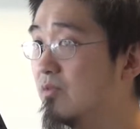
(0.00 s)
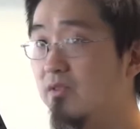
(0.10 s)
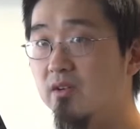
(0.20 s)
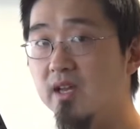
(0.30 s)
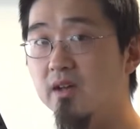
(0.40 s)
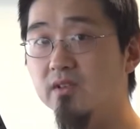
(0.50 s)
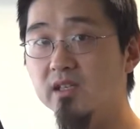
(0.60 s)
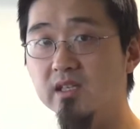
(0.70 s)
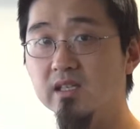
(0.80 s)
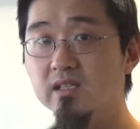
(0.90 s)
very
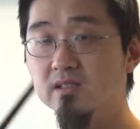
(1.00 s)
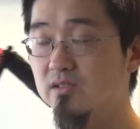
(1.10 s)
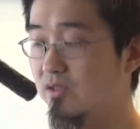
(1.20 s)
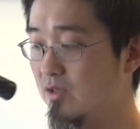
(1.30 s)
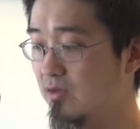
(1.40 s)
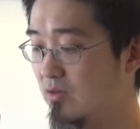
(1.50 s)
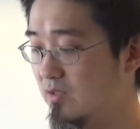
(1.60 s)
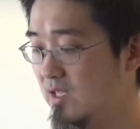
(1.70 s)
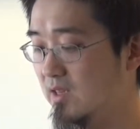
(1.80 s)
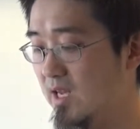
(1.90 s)
heavily. So
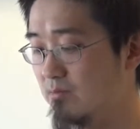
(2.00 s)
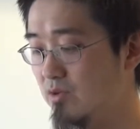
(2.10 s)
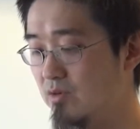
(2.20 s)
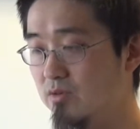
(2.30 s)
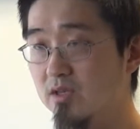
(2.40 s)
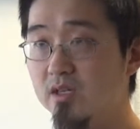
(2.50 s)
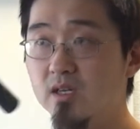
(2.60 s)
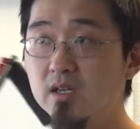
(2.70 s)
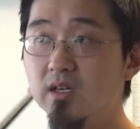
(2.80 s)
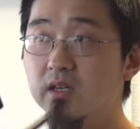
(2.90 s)
only in that mode,
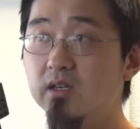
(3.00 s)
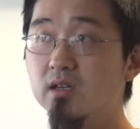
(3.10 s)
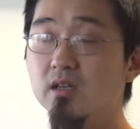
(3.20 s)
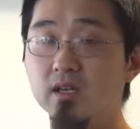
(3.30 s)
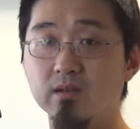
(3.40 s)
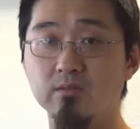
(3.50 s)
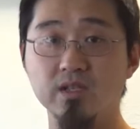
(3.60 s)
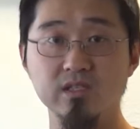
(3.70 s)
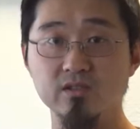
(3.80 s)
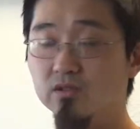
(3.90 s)

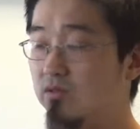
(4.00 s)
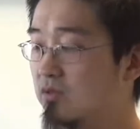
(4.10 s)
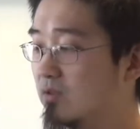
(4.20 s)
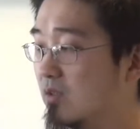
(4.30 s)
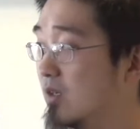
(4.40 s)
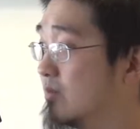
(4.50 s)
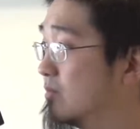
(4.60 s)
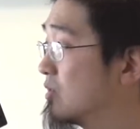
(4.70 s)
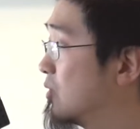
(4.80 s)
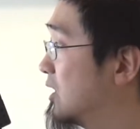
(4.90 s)
but it shoots
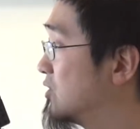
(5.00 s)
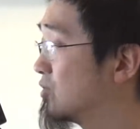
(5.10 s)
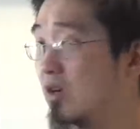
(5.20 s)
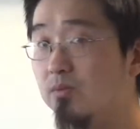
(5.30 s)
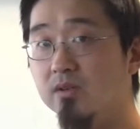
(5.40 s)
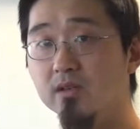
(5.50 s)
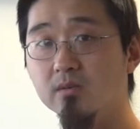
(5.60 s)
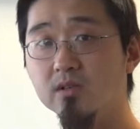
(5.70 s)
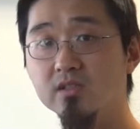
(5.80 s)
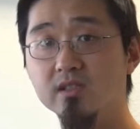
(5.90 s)
quite sharp
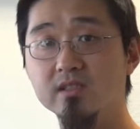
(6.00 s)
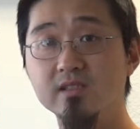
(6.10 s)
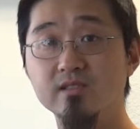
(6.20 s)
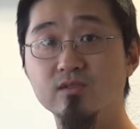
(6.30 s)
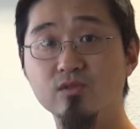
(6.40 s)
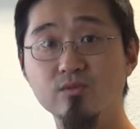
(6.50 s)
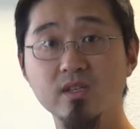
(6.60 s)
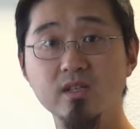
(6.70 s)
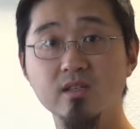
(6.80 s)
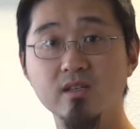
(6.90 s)
images, zoomed
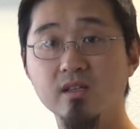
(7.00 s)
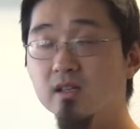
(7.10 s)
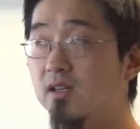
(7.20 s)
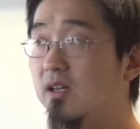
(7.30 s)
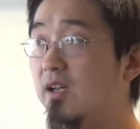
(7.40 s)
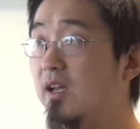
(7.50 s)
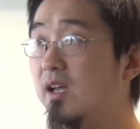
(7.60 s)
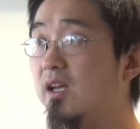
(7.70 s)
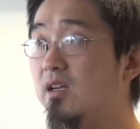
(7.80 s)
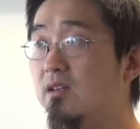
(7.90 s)
in,
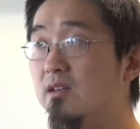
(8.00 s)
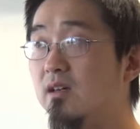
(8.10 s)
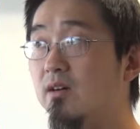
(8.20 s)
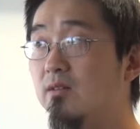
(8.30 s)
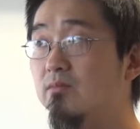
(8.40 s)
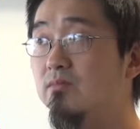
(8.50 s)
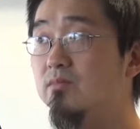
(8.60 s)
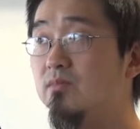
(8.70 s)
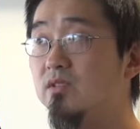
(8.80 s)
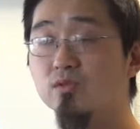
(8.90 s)
and
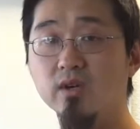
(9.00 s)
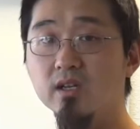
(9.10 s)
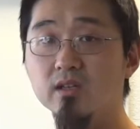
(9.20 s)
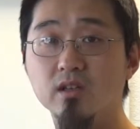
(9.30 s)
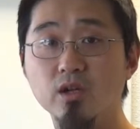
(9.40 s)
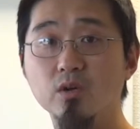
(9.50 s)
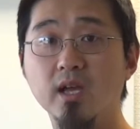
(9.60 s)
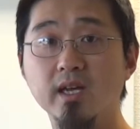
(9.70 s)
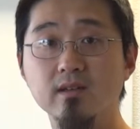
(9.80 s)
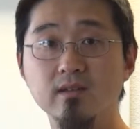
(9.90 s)
it's great in low
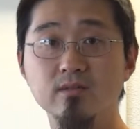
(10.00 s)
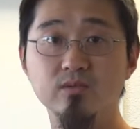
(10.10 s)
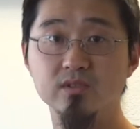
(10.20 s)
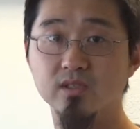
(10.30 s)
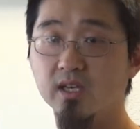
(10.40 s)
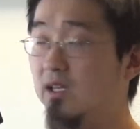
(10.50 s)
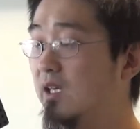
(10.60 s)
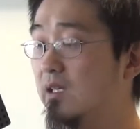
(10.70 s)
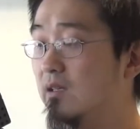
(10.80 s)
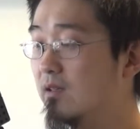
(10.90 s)
light, which I
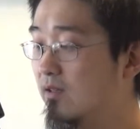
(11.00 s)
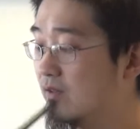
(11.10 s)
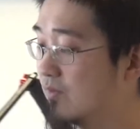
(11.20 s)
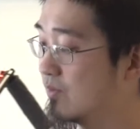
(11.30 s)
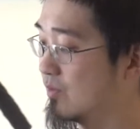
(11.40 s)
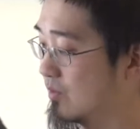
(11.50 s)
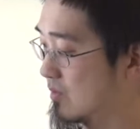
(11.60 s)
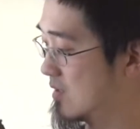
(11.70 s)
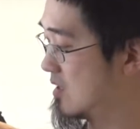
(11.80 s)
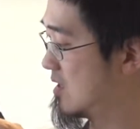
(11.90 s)
need for
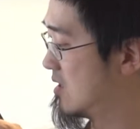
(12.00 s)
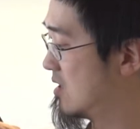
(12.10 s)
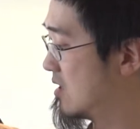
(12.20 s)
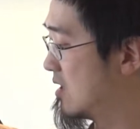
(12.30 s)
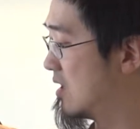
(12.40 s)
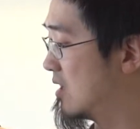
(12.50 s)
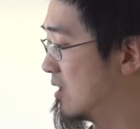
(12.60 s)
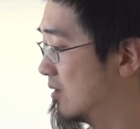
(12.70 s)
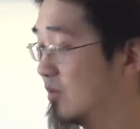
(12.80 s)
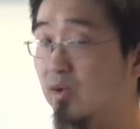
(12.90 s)

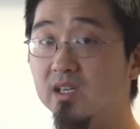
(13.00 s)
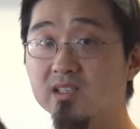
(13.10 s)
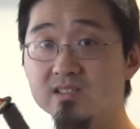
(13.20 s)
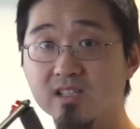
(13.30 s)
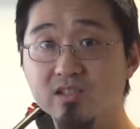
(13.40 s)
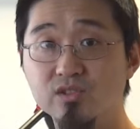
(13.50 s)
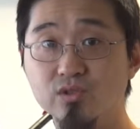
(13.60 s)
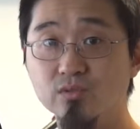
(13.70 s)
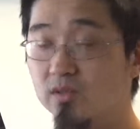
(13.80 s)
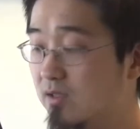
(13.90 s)
the weddings I
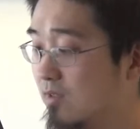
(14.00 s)
shoot.